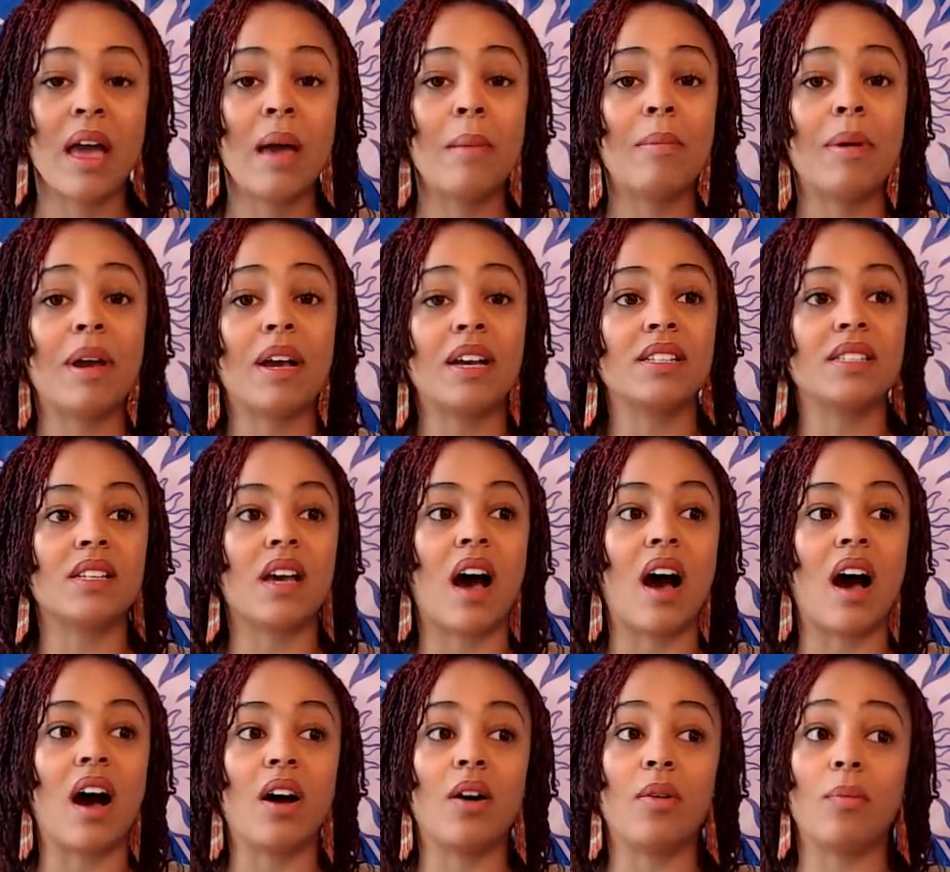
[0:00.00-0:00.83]
because
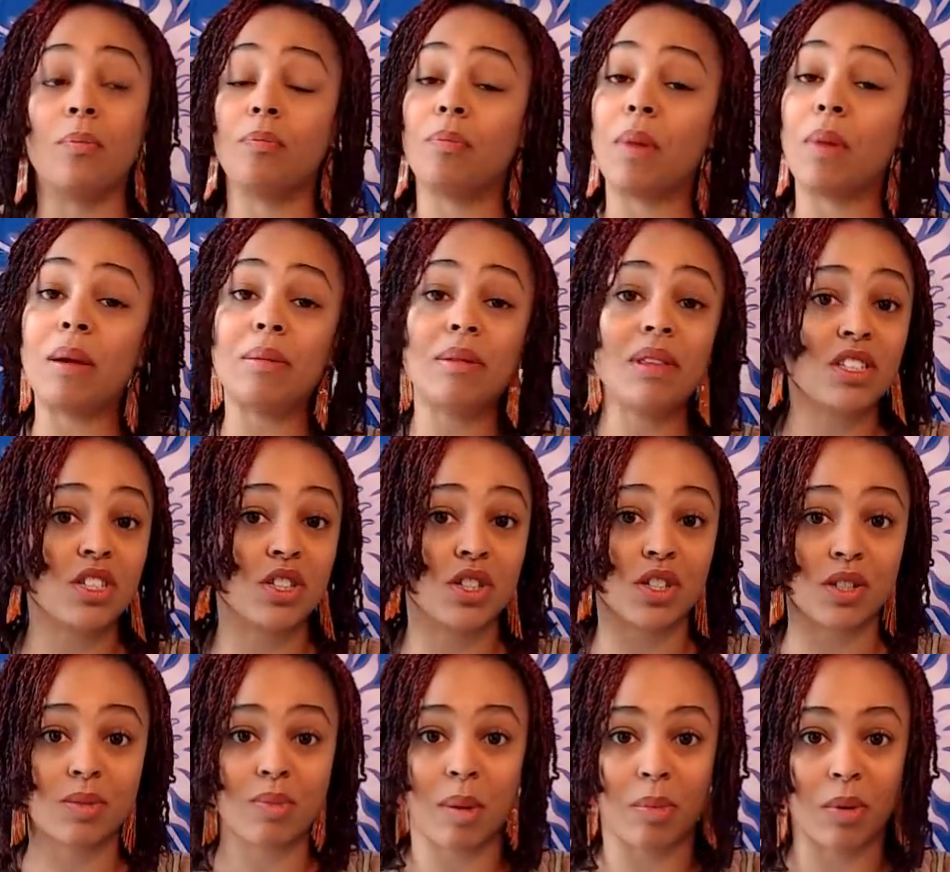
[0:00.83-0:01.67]
maybe this is
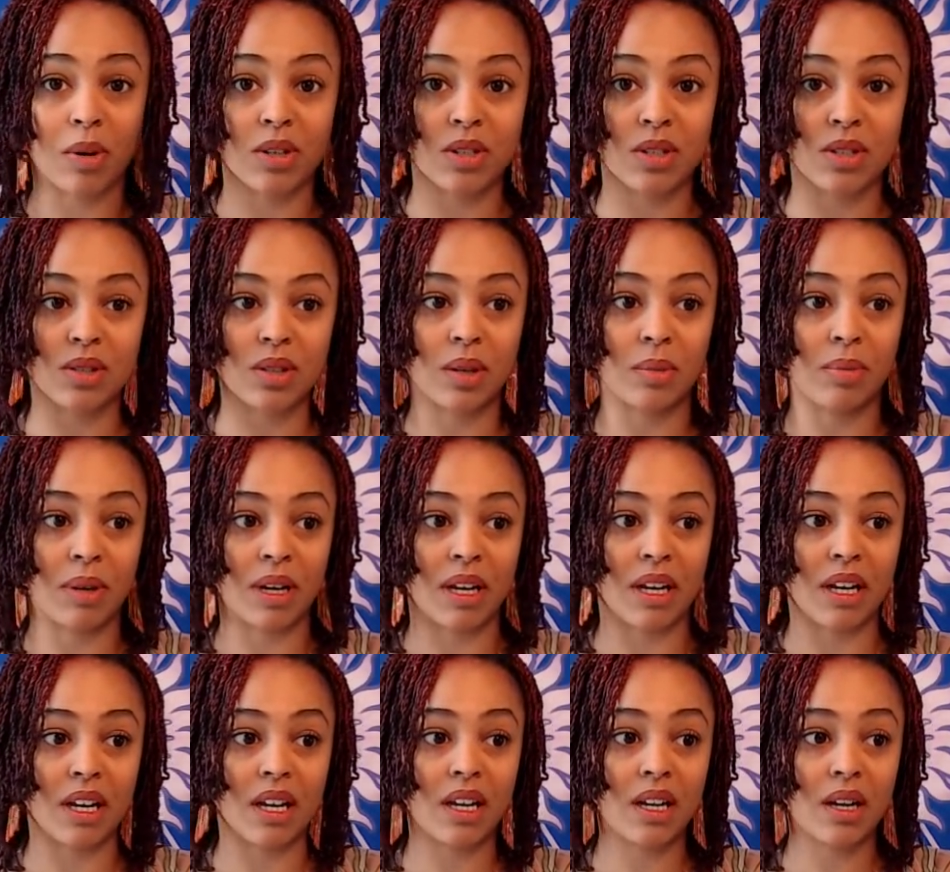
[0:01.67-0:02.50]
just my personal
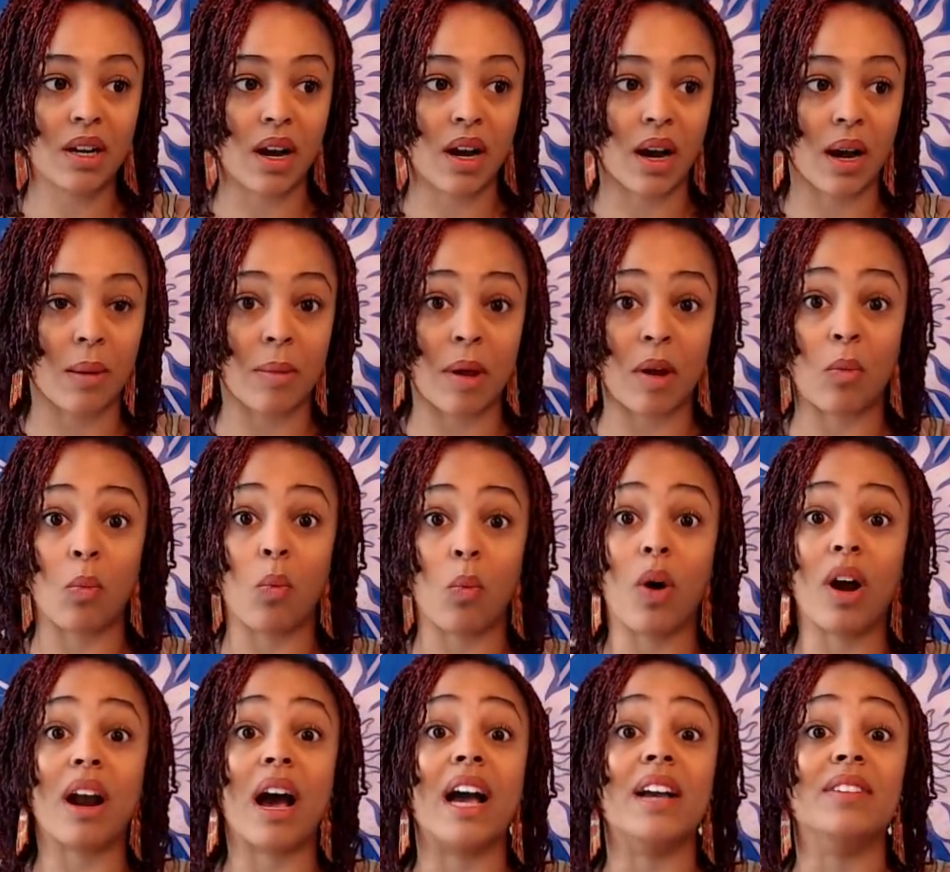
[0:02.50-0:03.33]
opinion um, and
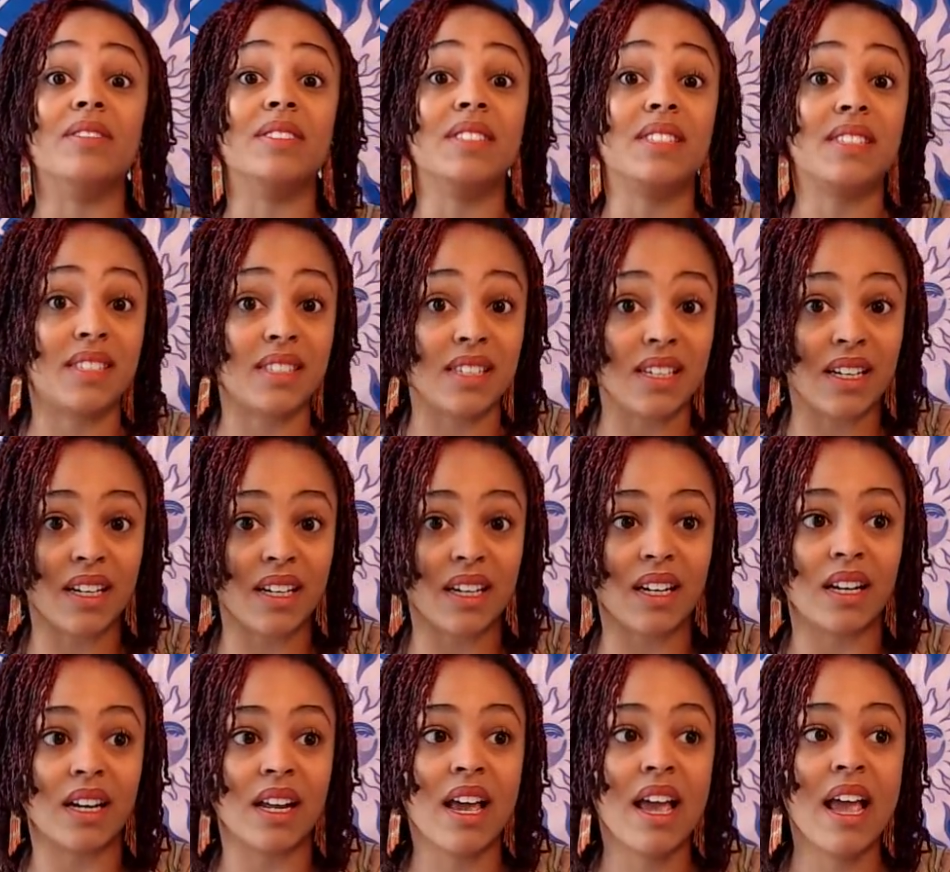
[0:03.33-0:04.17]
what I've
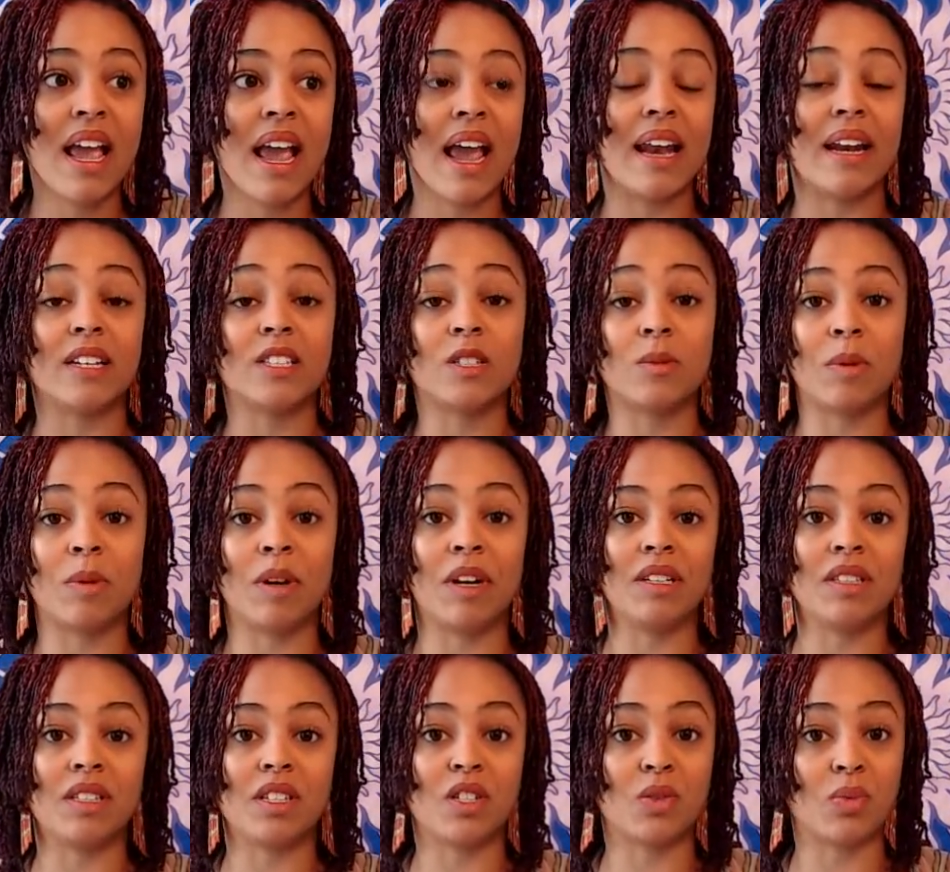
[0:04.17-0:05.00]
seen and
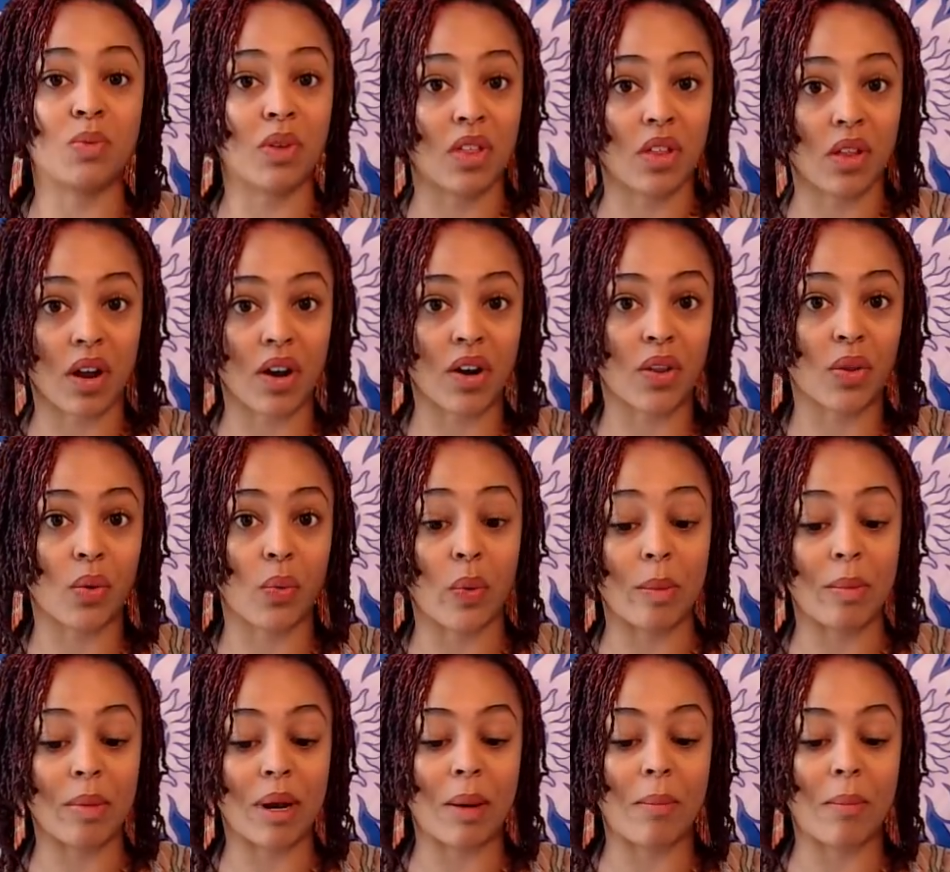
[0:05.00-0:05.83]
experiences with a lot of the
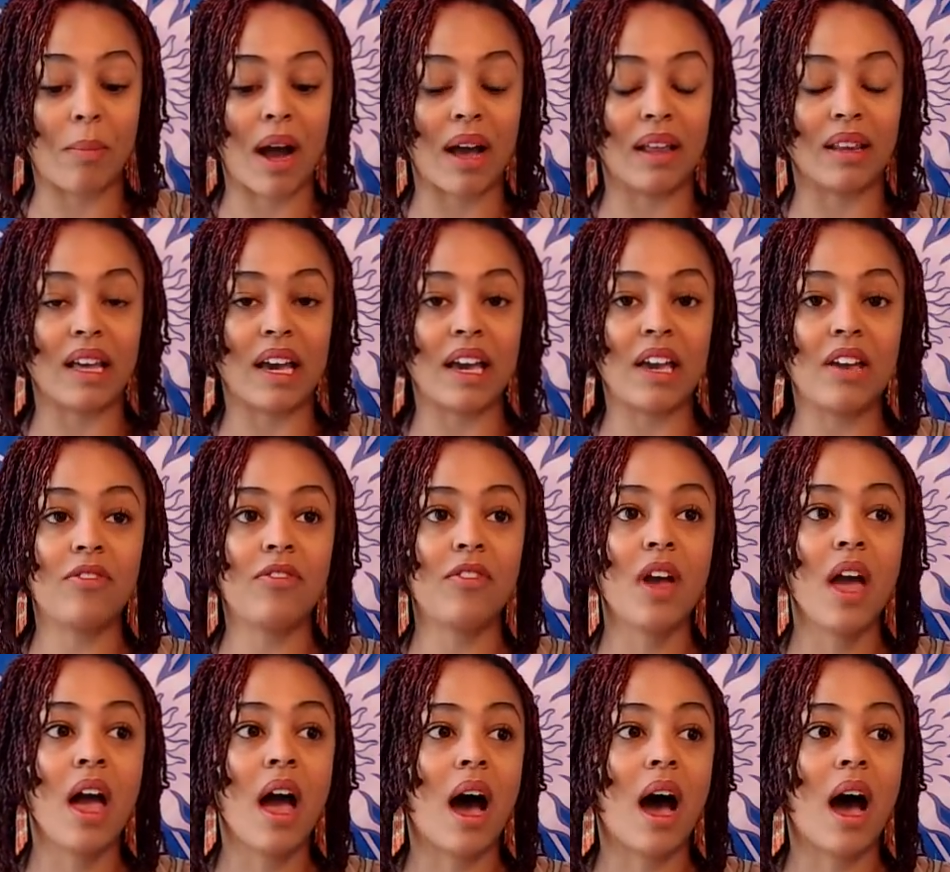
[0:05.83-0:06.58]
women in my life.